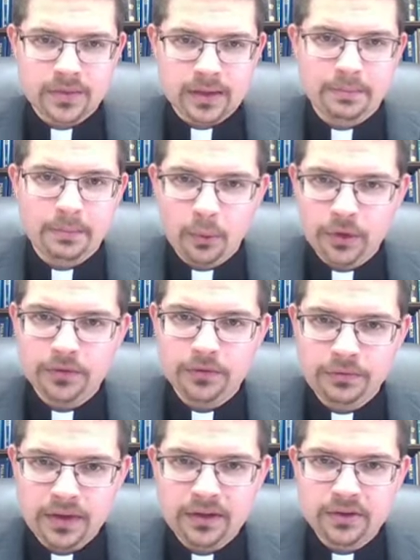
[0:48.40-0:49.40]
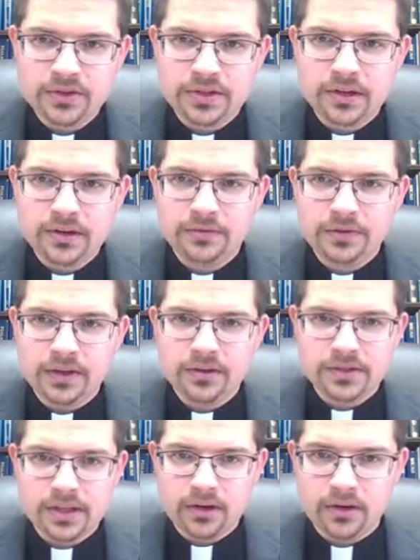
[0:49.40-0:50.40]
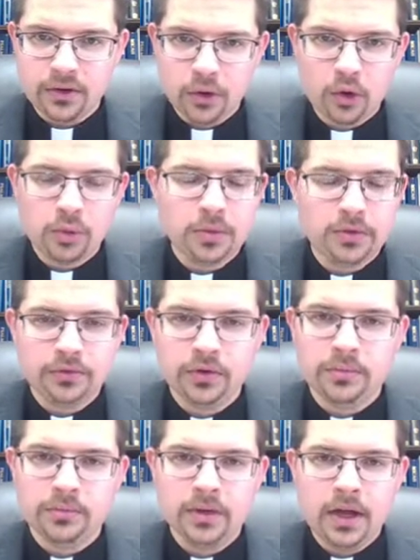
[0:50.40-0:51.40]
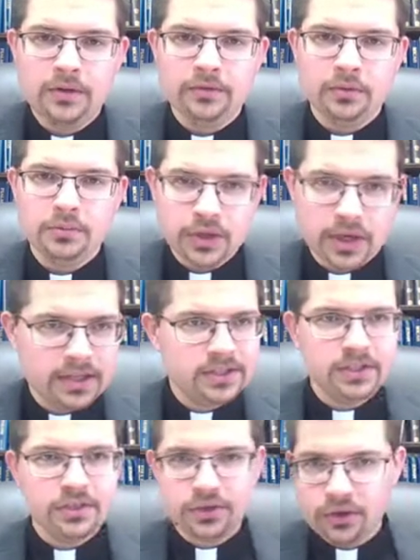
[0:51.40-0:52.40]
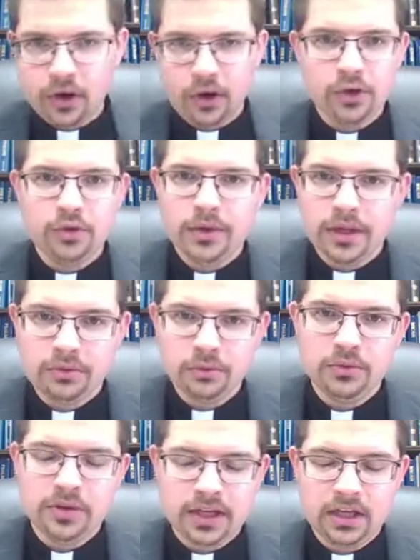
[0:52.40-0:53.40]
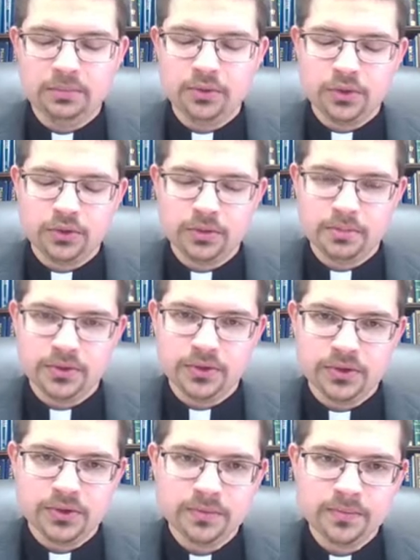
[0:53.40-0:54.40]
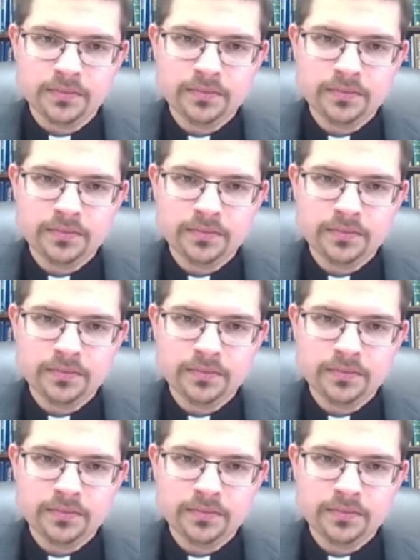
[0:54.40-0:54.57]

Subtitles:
important figures here, figures that are notable from Genesis all the way through the Hebrew Scriptures.